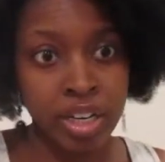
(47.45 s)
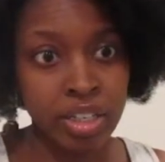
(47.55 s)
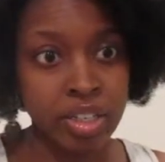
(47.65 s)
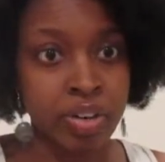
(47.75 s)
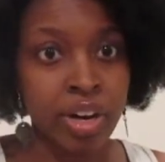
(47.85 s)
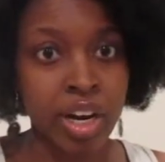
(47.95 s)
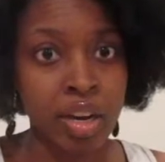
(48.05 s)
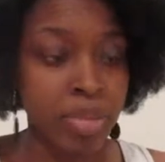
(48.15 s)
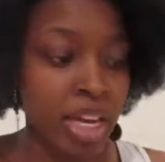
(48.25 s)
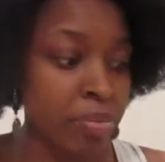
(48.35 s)

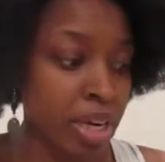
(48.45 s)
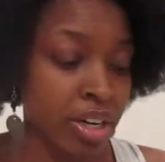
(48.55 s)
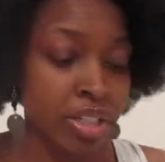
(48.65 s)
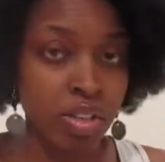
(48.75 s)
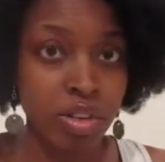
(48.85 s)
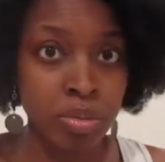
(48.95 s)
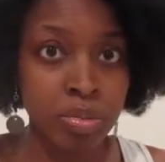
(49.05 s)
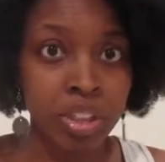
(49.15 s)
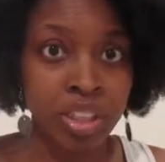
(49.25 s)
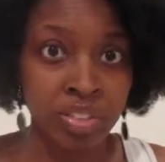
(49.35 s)
Instagram, and
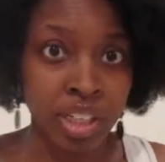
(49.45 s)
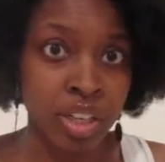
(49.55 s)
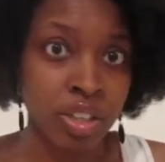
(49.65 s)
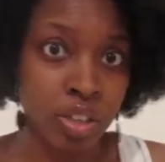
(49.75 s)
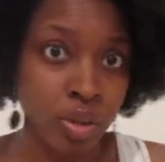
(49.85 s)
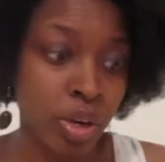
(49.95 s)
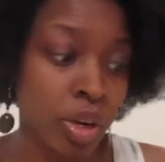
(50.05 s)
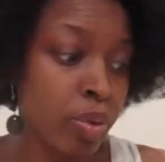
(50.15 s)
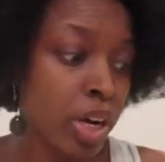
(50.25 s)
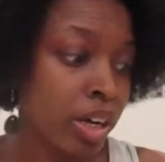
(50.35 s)
Periscope,
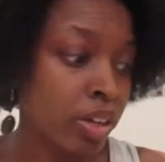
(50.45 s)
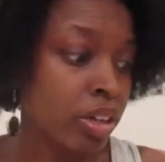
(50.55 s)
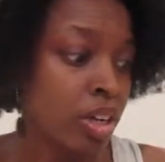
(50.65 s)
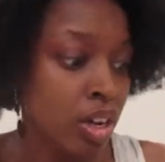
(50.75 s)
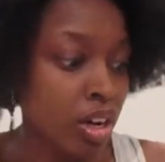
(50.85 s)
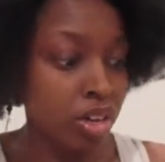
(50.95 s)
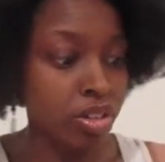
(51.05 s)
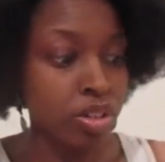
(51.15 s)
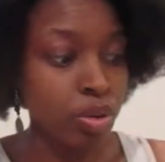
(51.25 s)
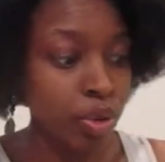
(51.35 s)

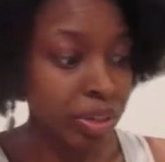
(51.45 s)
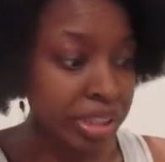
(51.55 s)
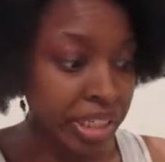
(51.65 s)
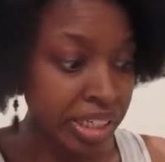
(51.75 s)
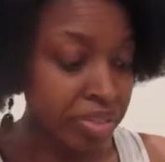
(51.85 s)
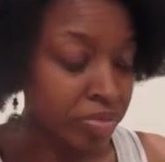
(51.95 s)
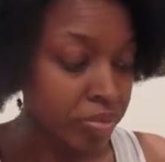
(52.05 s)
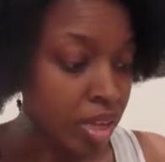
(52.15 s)
living_well_D.